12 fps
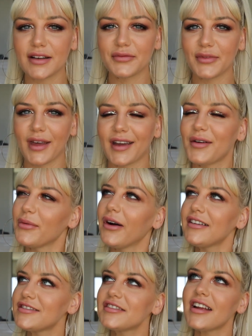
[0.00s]
I'm like,
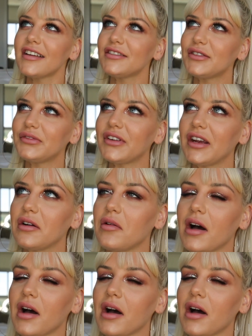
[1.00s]
what should I do a video